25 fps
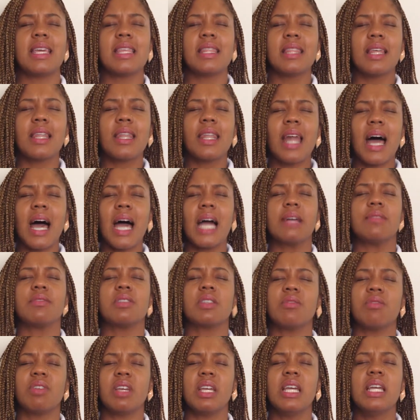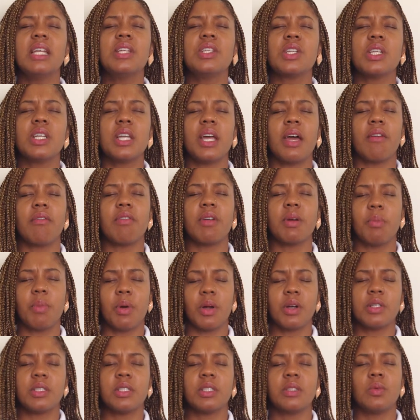in the lives of each and every
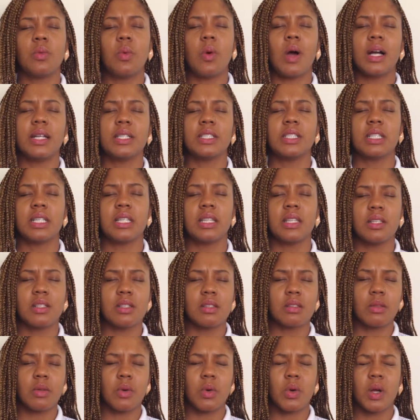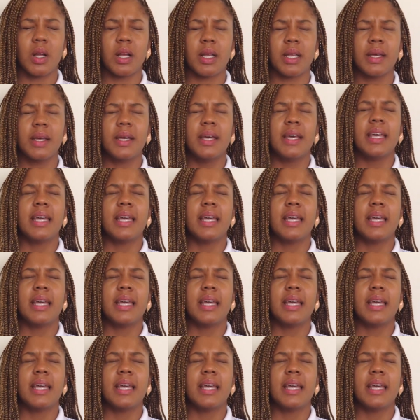person watching this, Lord.